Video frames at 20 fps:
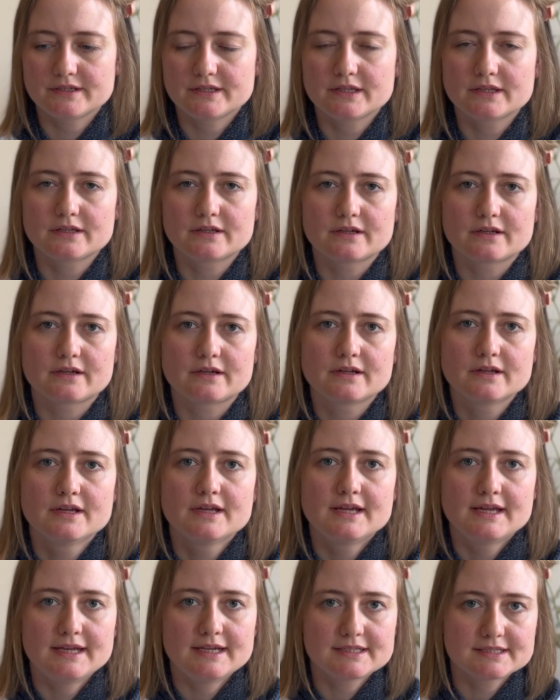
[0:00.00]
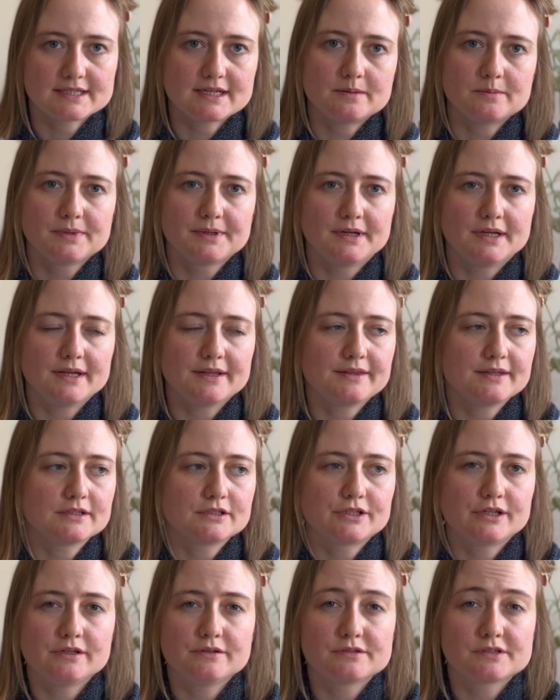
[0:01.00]
In the example, I think
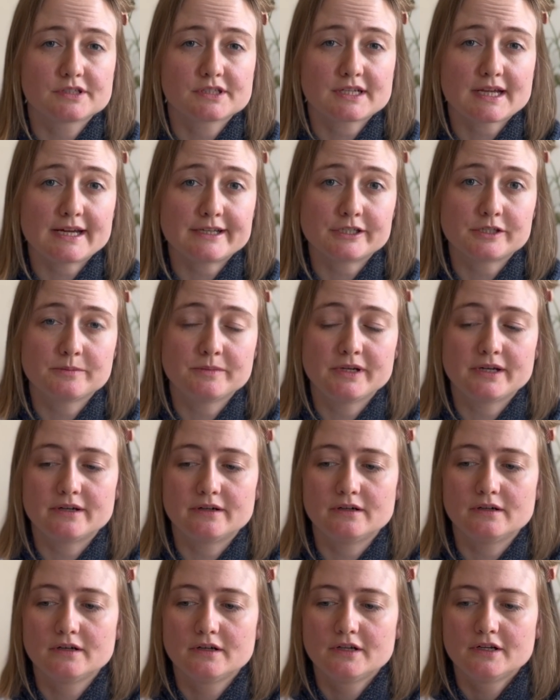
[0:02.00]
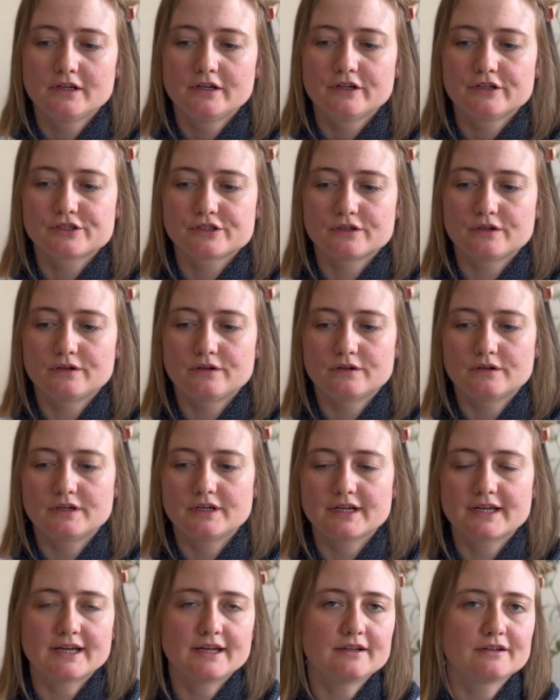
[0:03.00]
she uses cashmere, so
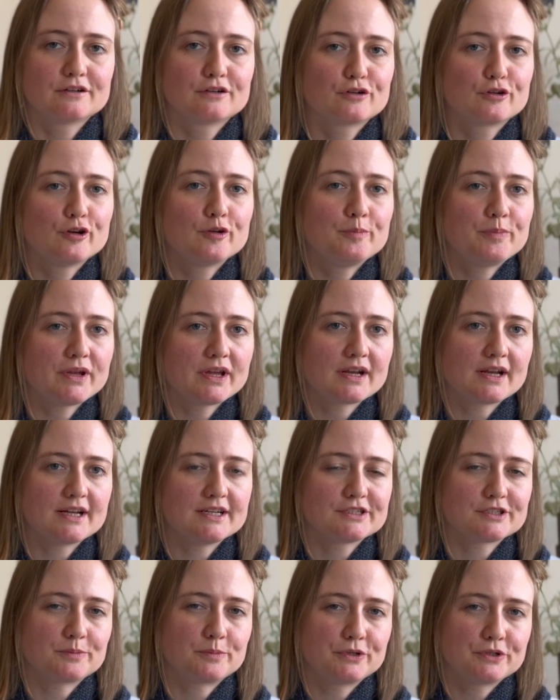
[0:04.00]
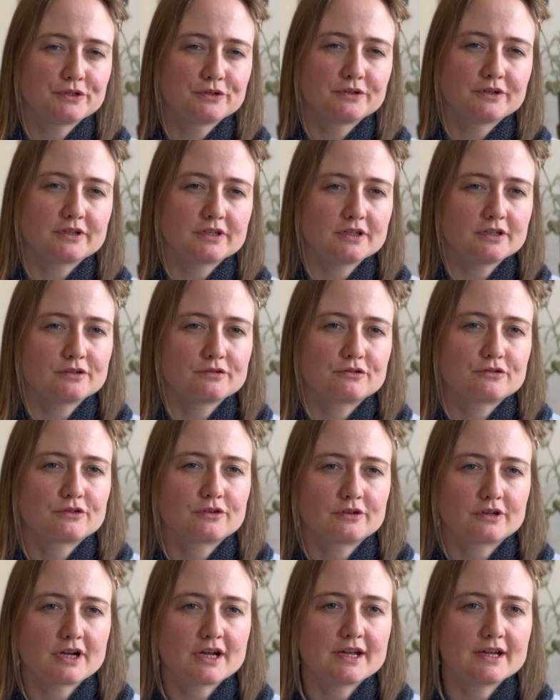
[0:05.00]
again, could be a nice opportunity to
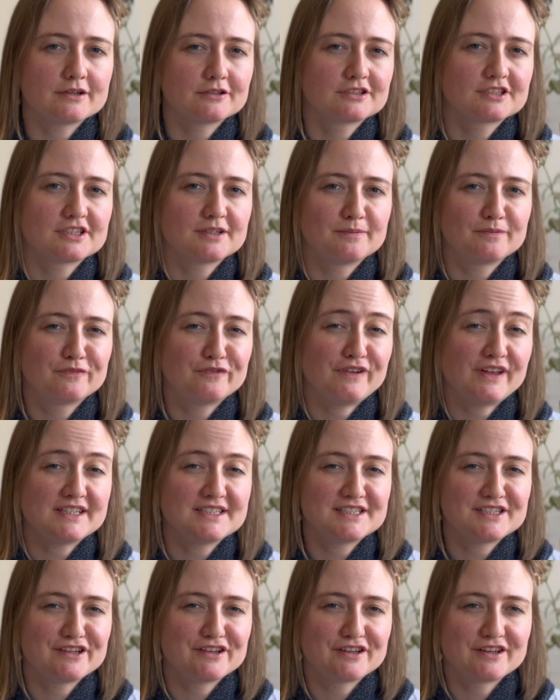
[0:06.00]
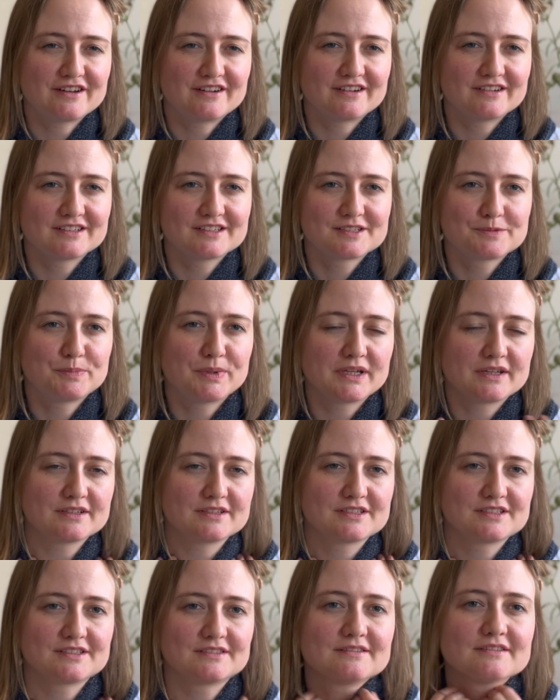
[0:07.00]
try out some fancier yarns
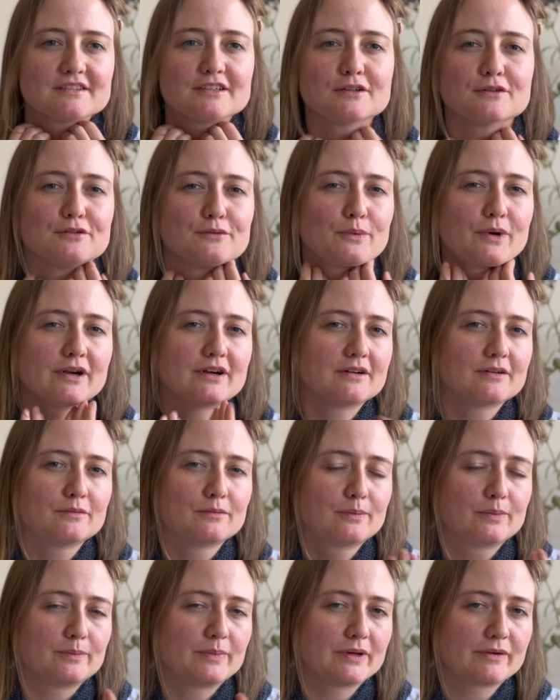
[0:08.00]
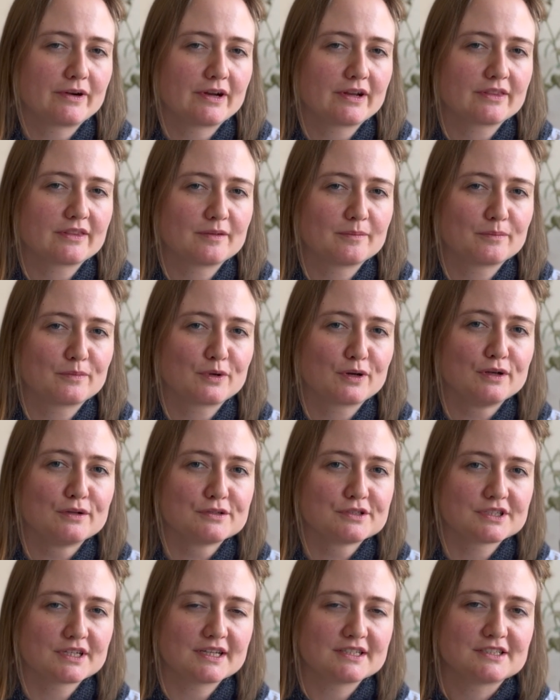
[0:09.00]
because you'll be wearing them
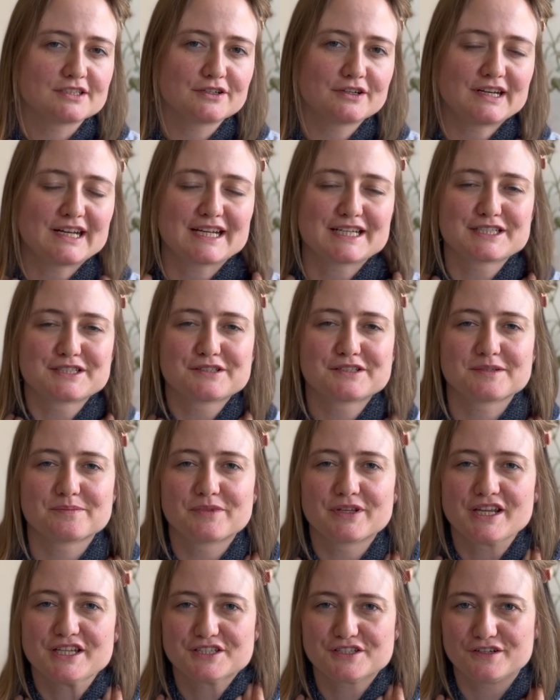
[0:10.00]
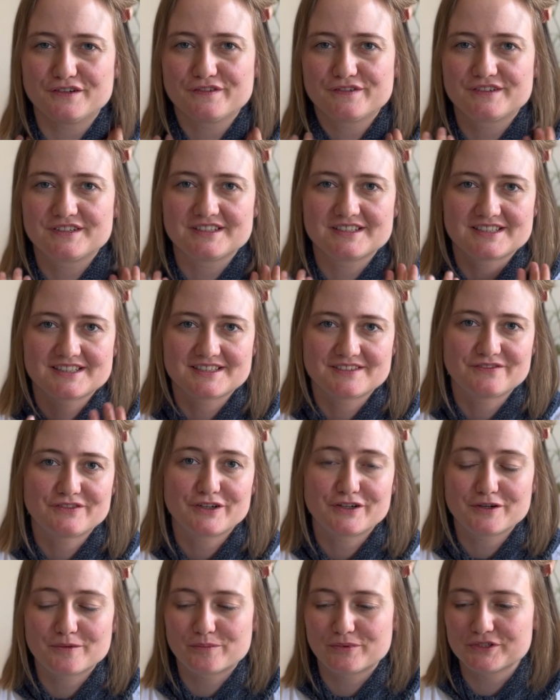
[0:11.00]
close against your neck, so something soft is
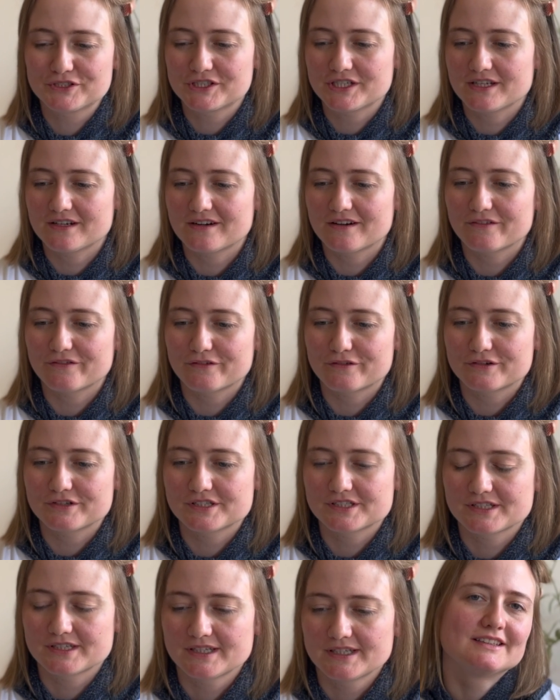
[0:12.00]
very appreciated, of course.